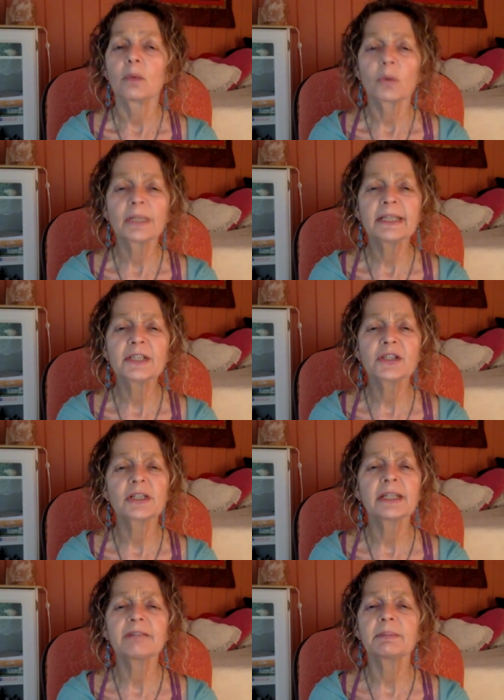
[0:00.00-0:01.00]
willing to
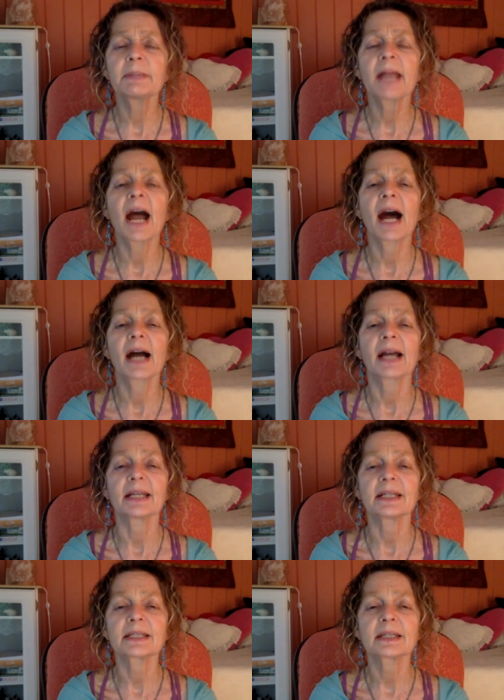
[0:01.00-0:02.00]
leave it
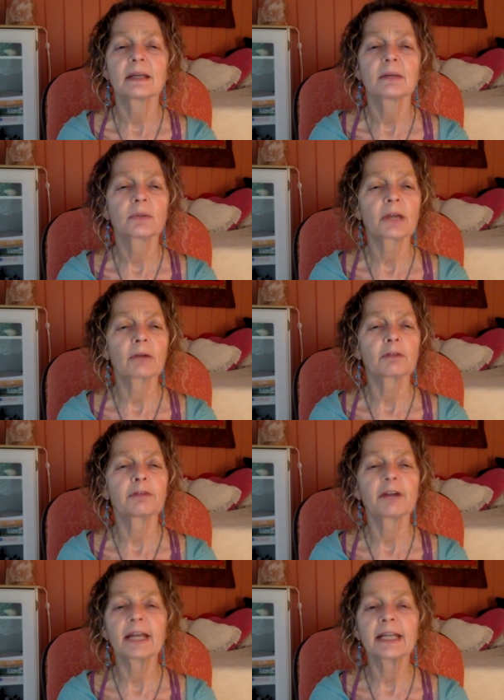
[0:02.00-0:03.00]
behind without
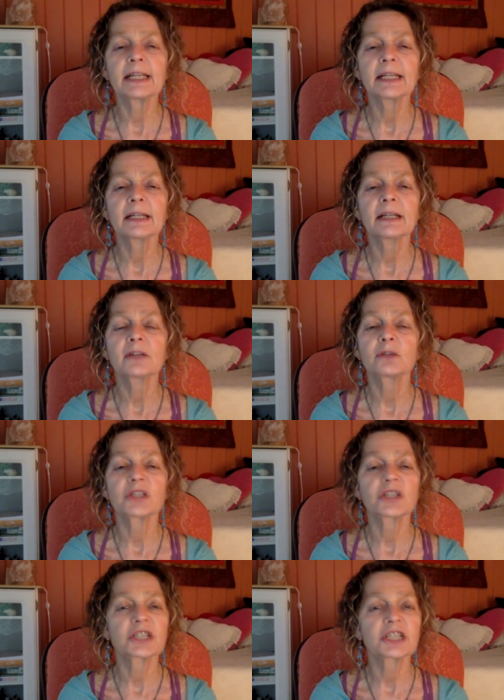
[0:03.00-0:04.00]
fighting,
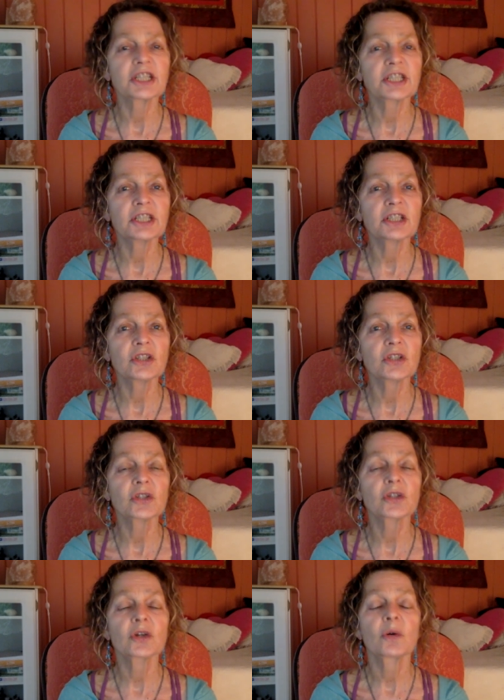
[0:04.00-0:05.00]

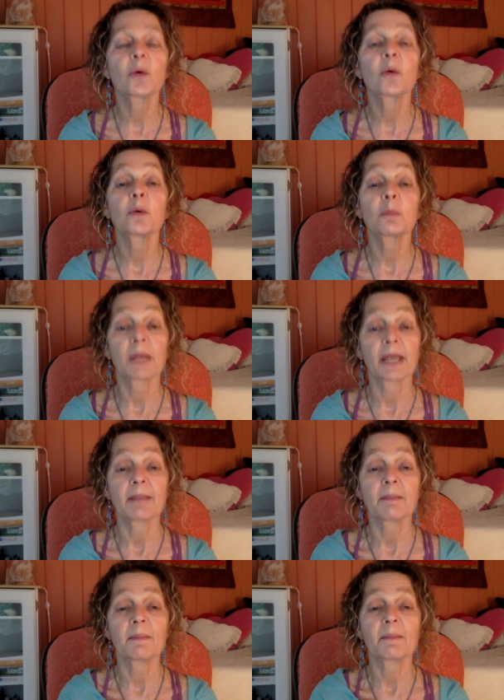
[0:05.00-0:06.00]
resistance, or
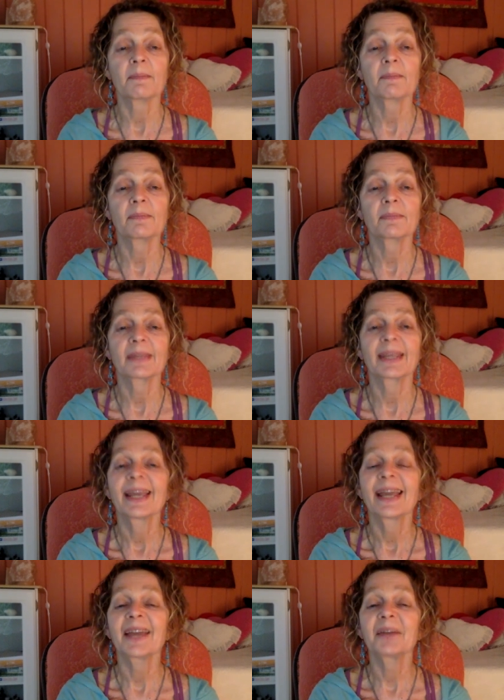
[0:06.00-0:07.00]
blame,
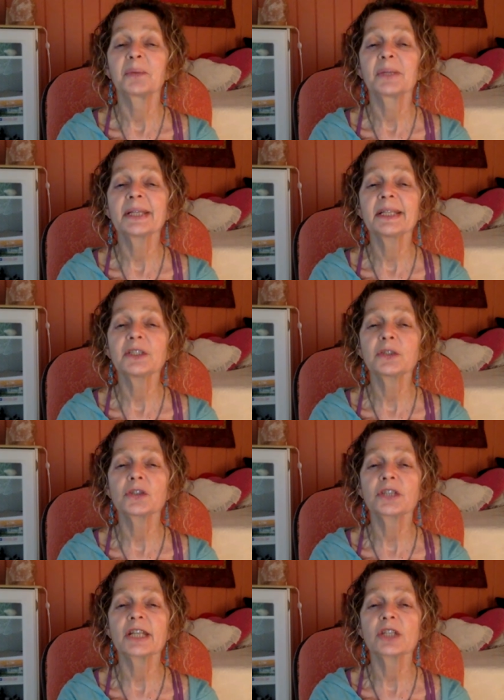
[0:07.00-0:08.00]
and willing to
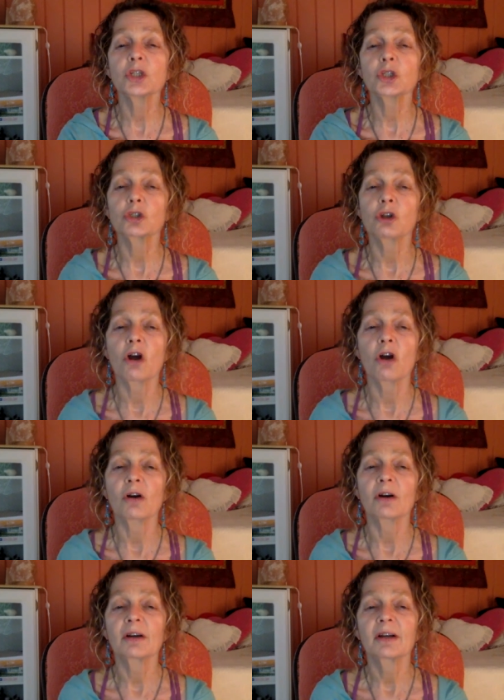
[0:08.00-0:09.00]
stand
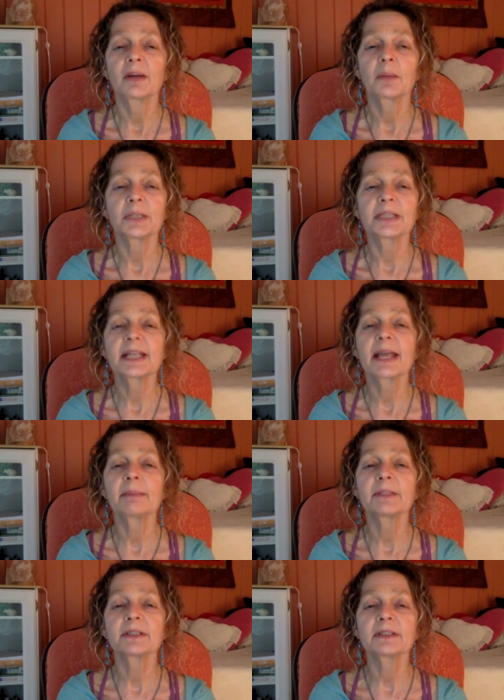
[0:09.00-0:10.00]
strong when
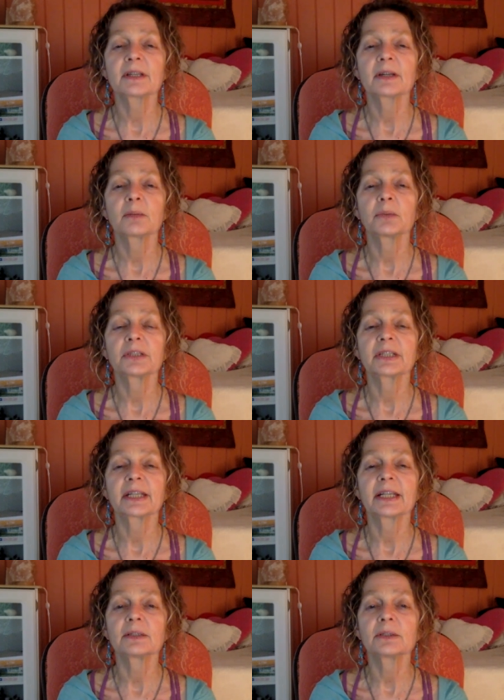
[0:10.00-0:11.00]
tempted with
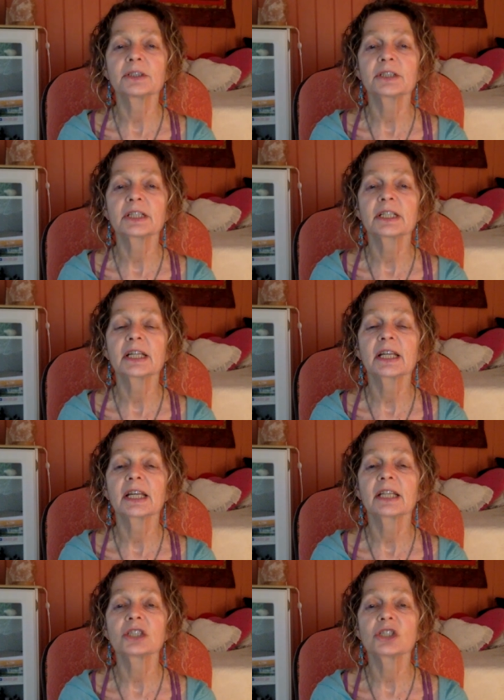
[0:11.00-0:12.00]
guilt
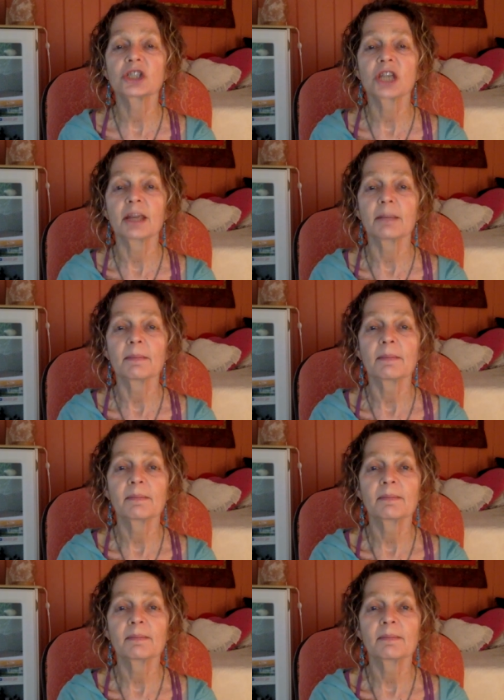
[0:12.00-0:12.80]
and shame.